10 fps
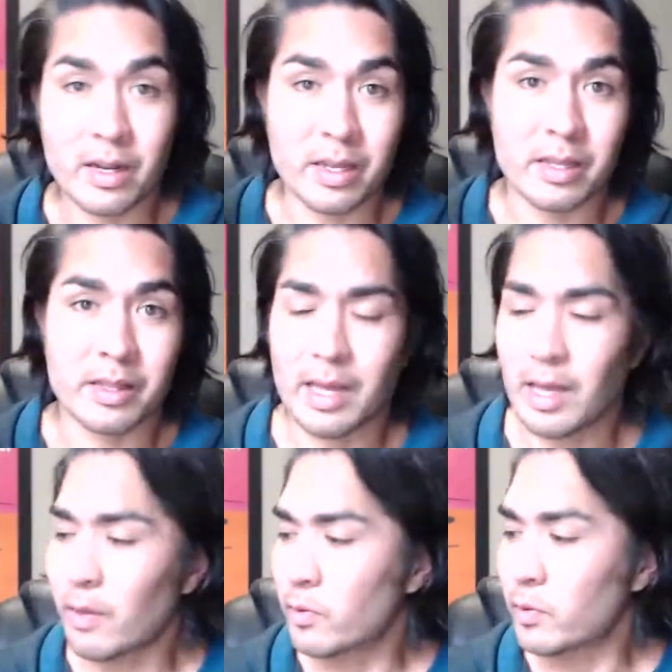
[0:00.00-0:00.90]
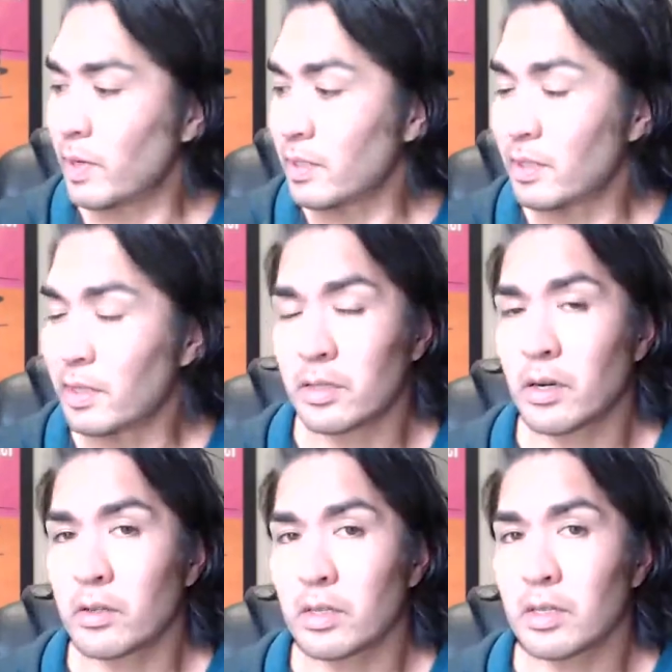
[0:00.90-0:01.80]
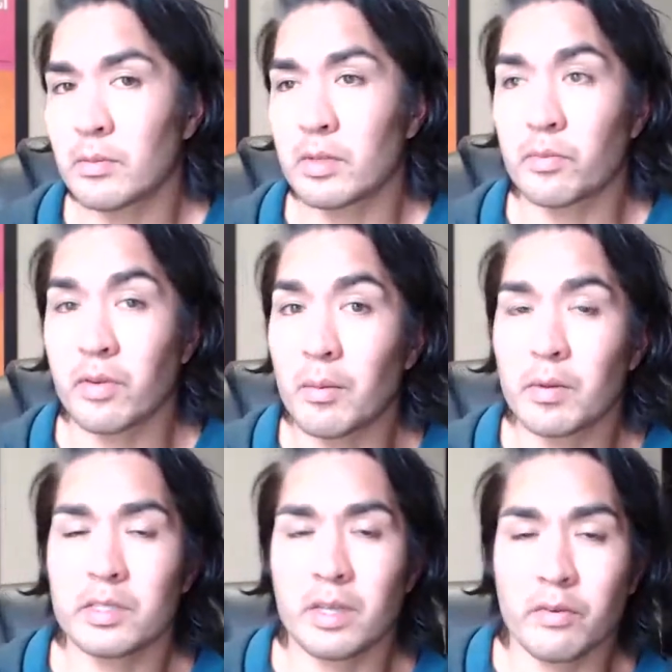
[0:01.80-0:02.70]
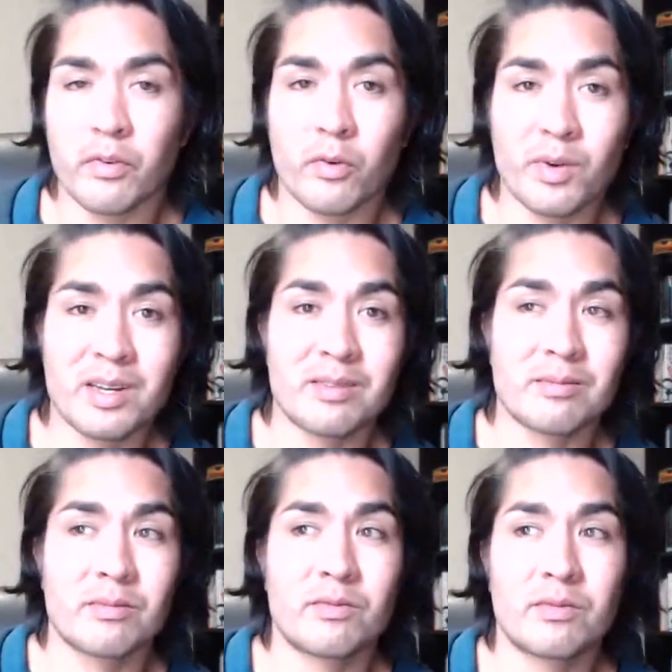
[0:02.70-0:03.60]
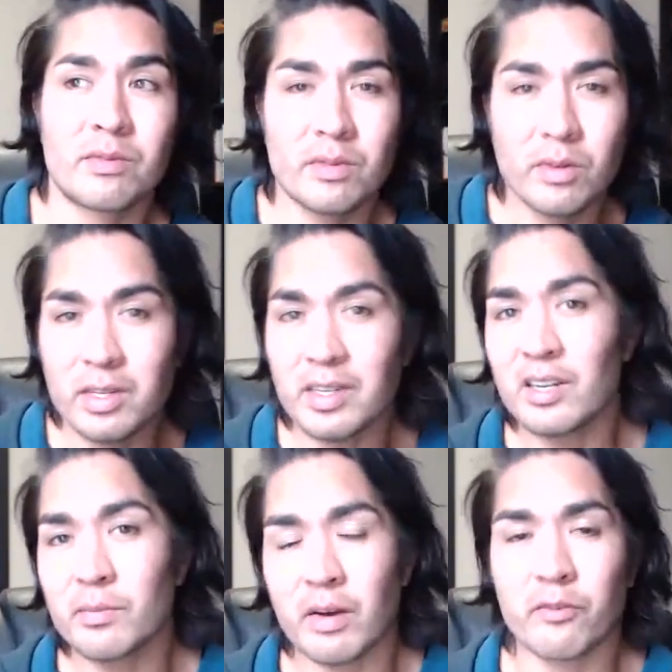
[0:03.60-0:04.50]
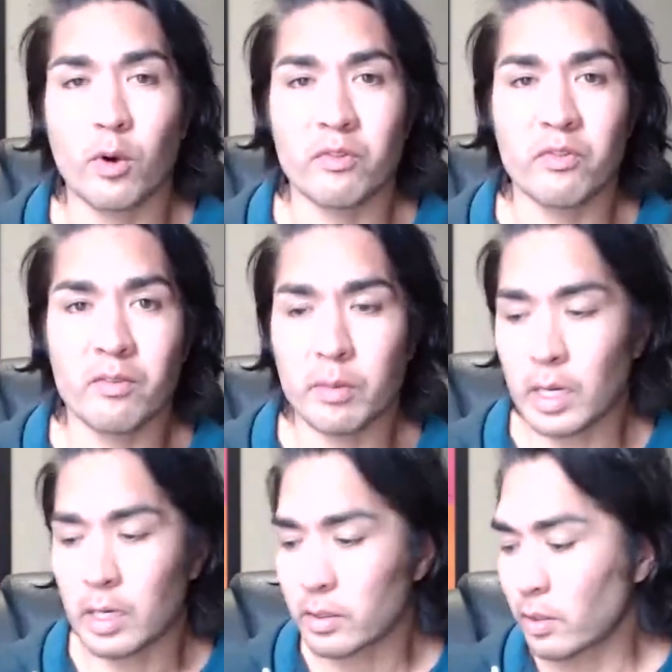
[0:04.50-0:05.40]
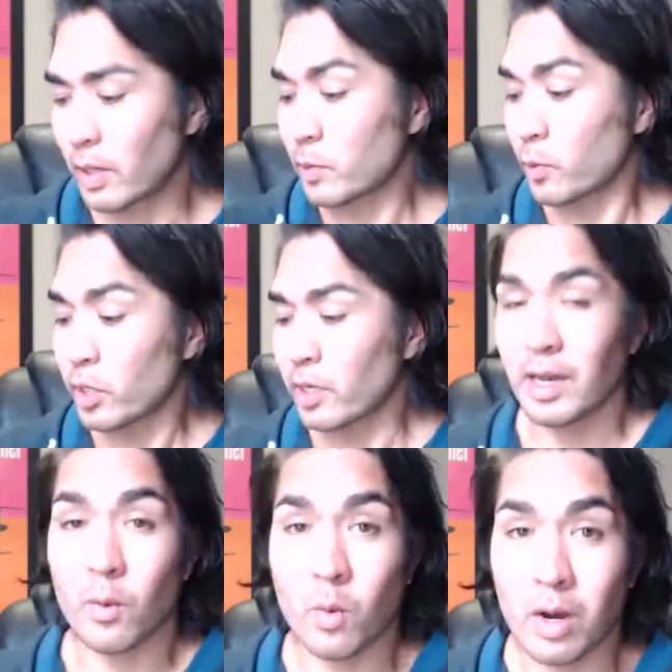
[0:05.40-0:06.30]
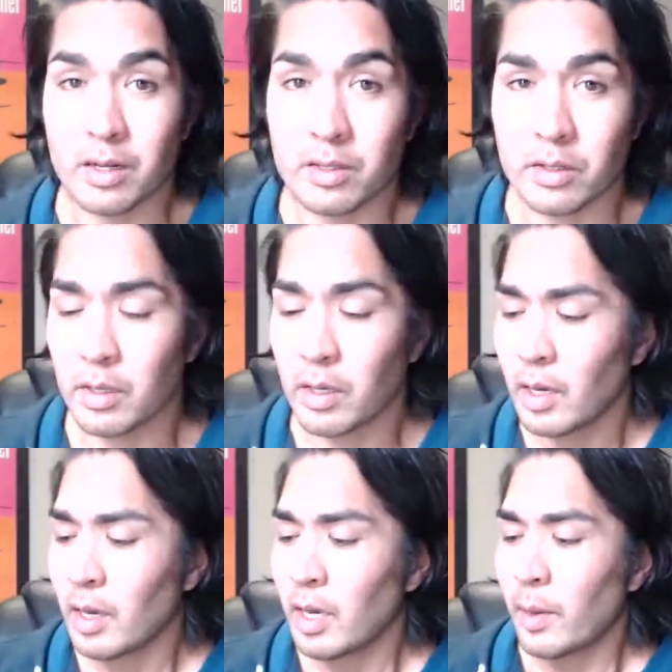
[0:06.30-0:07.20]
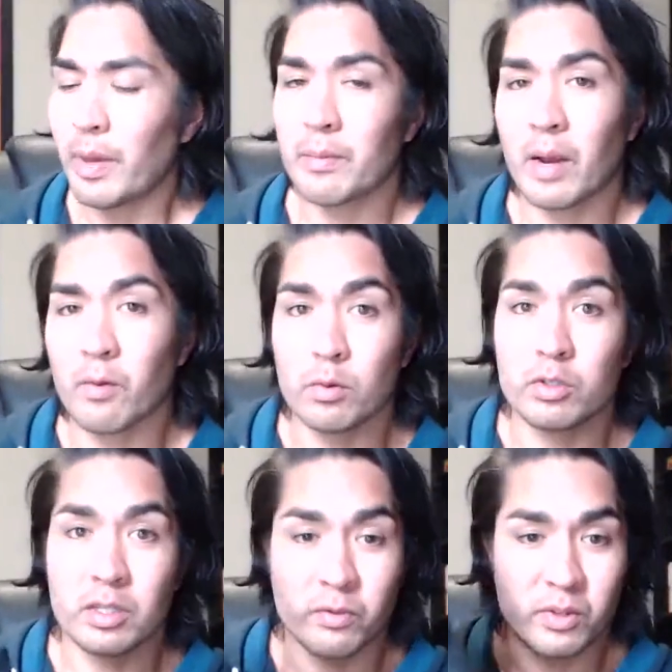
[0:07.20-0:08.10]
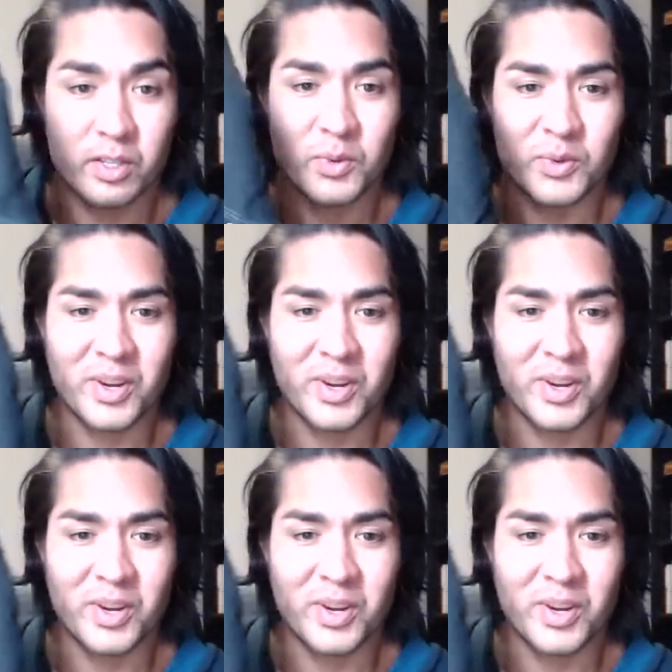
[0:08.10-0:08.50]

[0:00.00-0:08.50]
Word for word: to get that. I spent $6 on them. They'll probably sell for around 39 about 45 bucks. So that's pretty good. I wanted to bend my rule just for this one